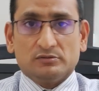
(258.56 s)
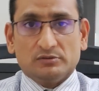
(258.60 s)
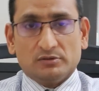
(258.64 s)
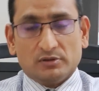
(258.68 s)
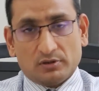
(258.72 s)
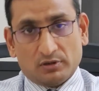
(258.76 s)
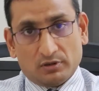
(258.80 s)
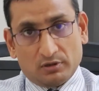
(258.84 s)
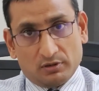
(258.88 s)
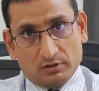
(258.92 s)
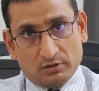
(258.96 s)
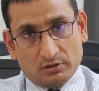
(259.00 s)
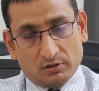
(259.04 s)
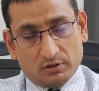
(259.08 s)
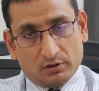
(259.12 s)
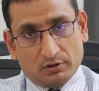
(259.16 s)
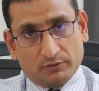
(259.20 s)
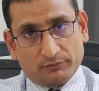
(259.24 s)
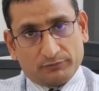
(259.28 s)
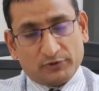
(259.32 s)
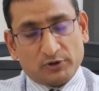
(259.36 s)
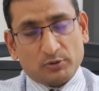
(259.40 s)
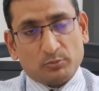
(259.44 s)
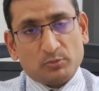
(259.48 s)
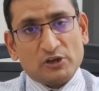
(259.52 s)

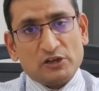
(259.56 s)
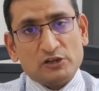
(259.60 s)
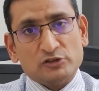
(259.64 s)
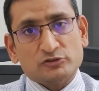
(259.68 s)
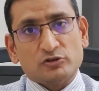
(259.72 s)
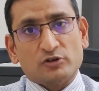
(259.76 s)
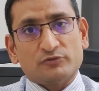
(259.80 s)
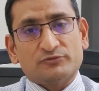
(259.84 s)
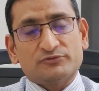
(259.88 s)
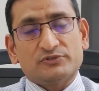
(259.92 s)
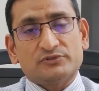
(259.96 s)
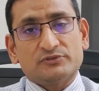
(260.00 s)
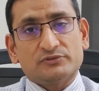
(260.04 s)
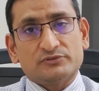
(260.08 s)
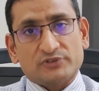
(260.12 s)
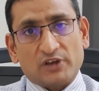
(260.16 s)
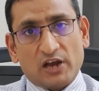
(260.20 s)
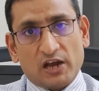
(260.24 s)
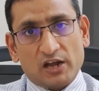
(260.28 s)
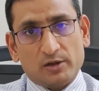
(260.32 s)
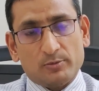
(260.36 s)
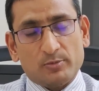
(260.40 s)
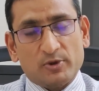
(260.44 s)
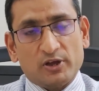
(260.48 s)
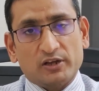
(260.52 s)
The females of
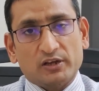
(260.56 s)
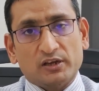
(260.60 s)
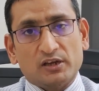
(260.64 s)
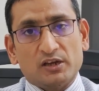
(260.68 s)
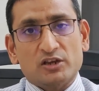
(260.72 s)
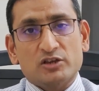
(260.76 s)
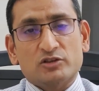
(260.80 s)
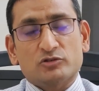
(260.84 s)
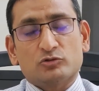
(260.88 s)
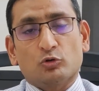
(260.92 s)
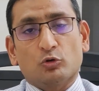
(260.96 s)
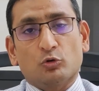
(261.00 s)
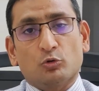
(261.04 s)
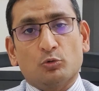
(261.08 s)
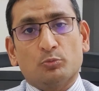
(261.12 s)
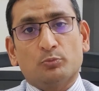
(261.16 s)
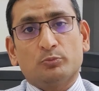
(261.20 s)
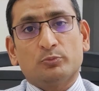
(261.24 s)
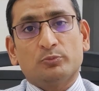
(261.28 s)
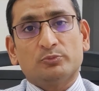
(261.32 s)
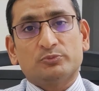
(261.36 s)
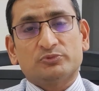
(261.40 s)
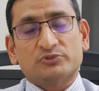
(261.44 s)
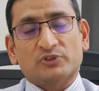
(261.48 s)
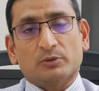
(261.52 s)
childbearing age group,